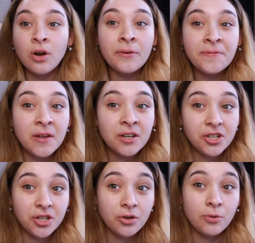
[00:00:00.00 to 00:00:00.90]
not a thin
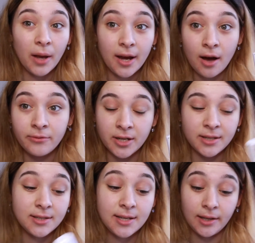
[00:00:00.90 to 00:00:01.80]
tube like other
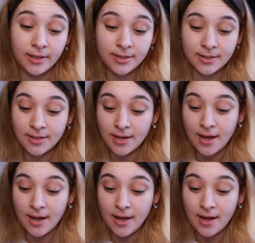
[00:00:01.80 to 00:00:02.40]
concealers,